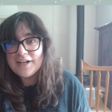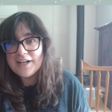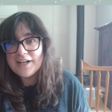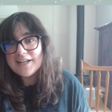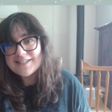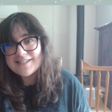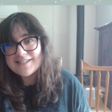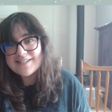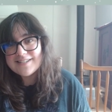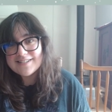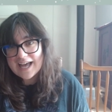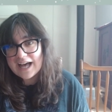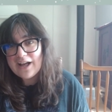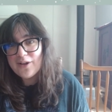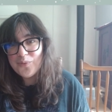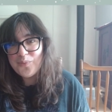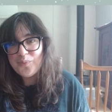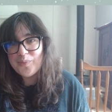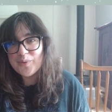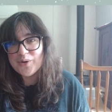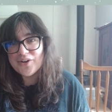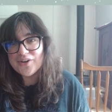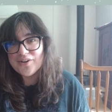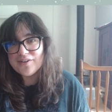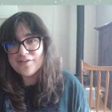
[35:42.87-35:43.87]

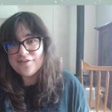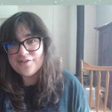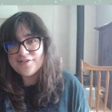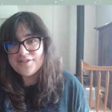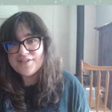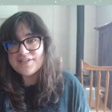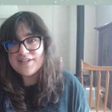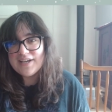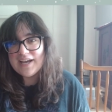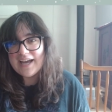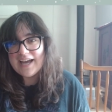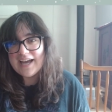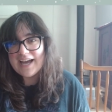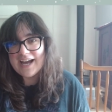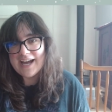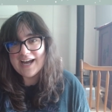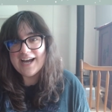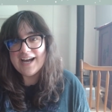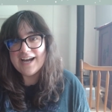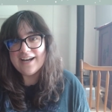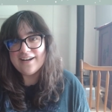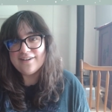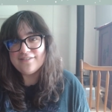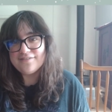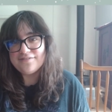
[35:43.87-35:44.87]
scalpers
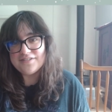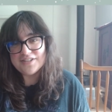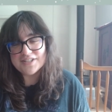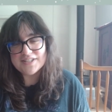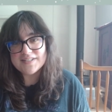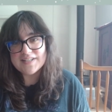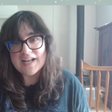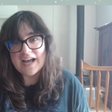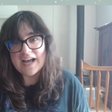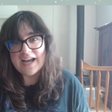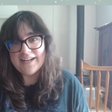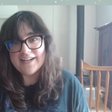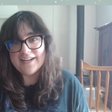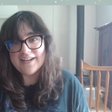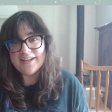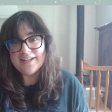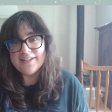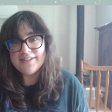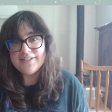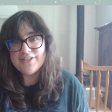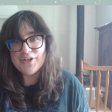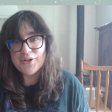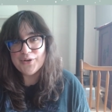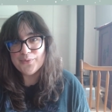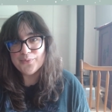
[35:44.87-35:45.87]
have
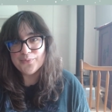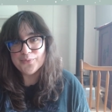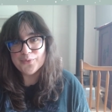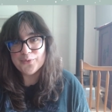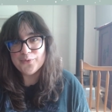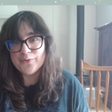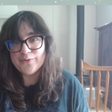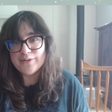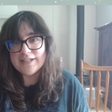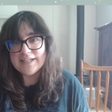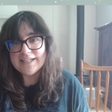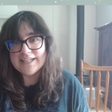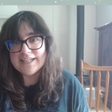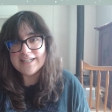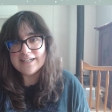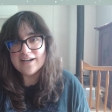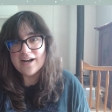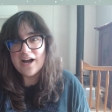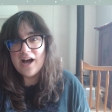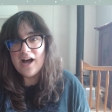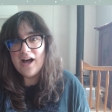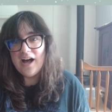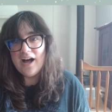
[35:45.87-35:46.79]
decided to ruin